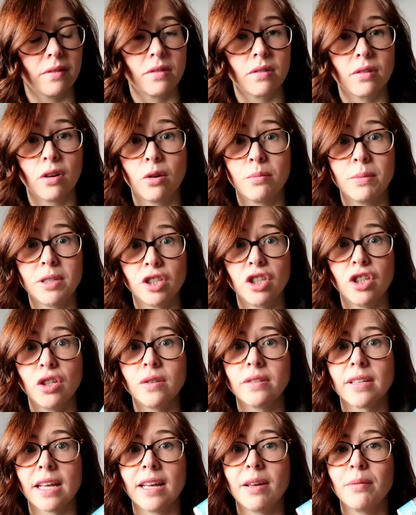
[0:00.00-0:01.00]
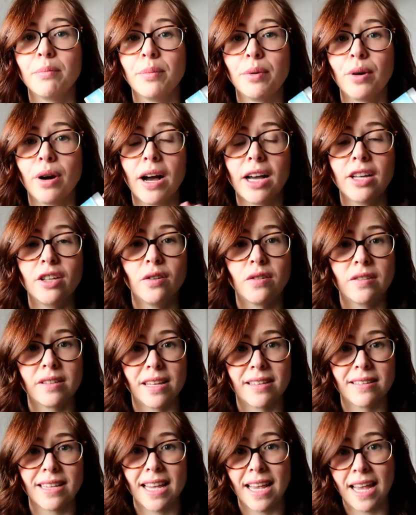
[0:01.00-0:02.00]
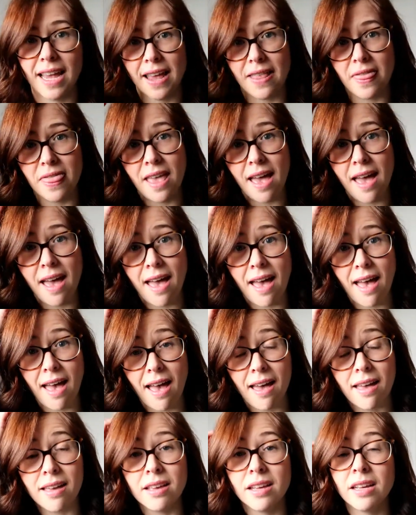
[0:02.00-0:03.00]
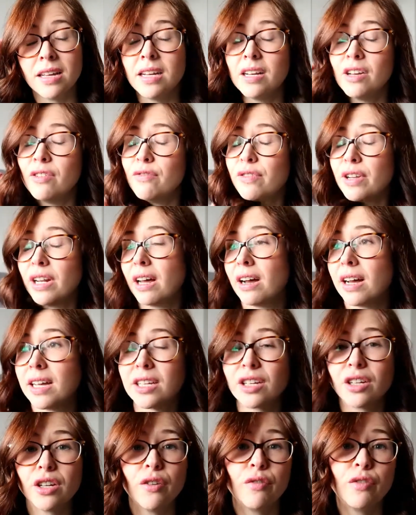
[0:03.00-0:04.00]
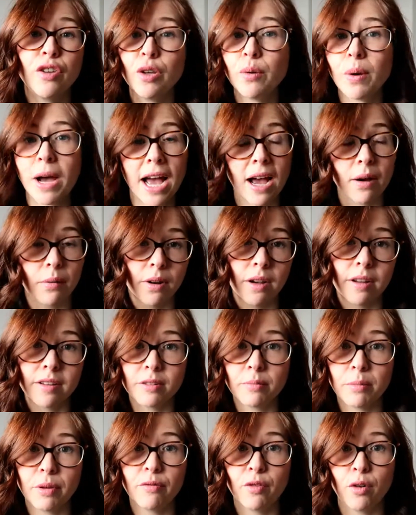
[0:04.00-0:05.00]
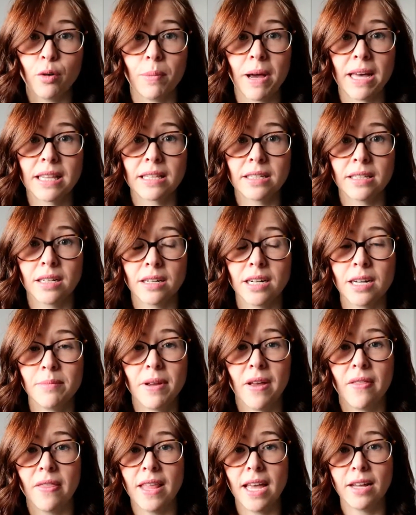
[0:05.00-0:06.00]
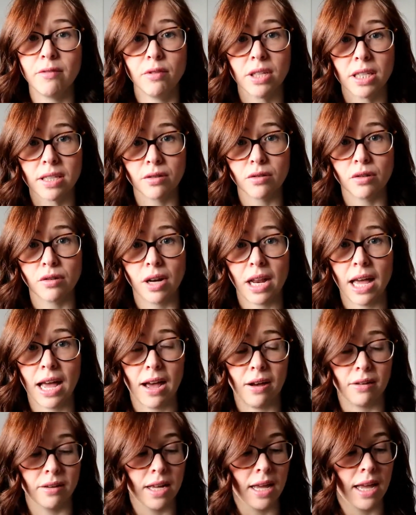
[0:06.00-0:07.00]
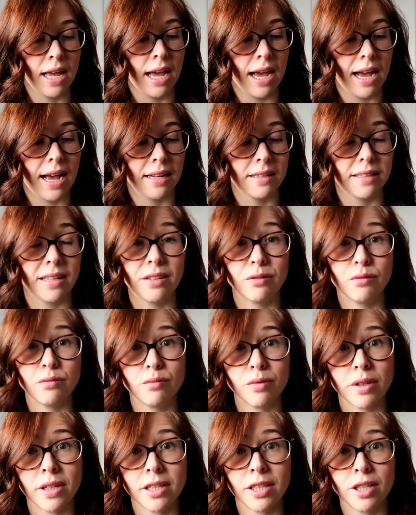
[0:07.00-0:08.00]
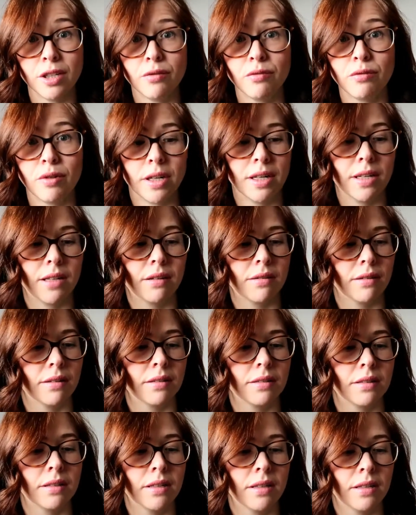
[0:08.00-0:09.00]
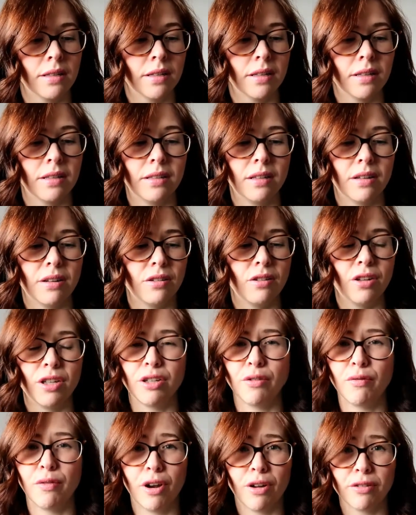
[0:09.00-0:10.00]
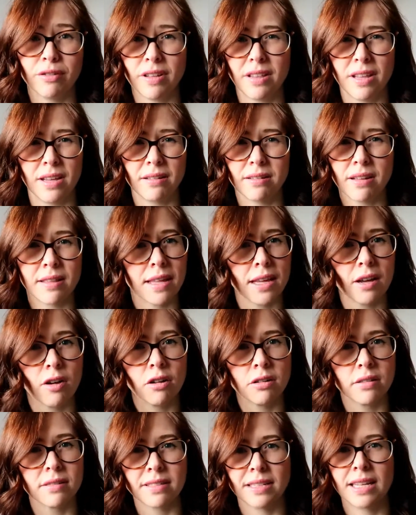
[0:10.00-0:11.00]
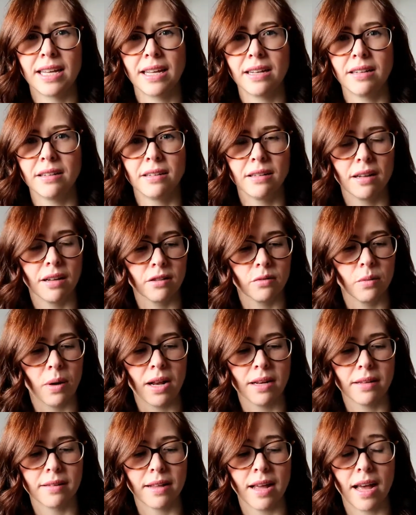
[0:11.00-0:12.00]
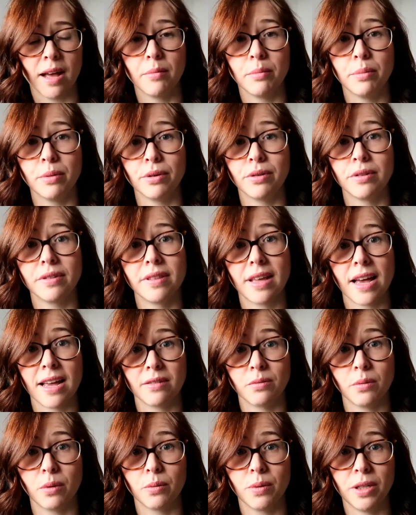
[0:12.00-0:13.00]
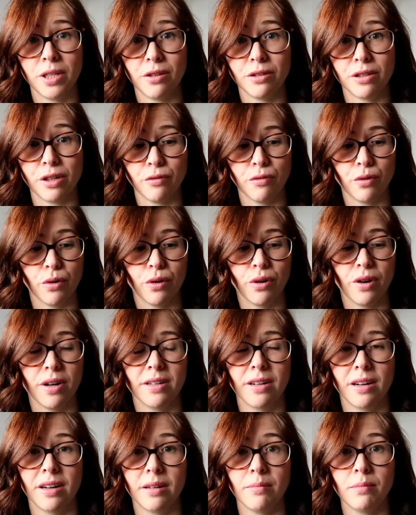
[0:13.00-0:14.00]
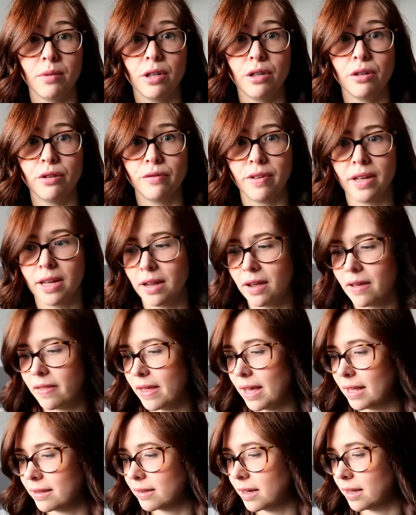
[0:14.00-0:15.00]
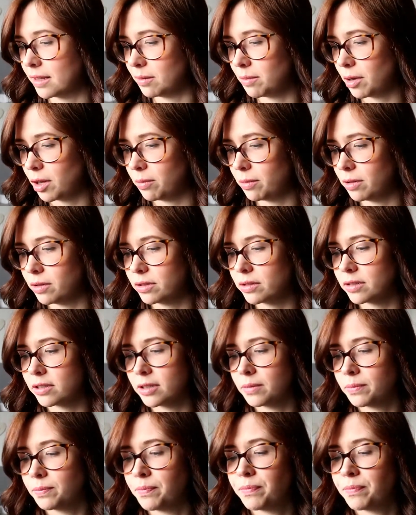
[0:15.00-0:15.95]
told me to use it, but I use this in their hair for like a few hours before bath time and then rinse it all out, and it's really good. You can use it for lots of things, I think, on skin as well as that, but that's what we use it for and I'm loving that at the moment.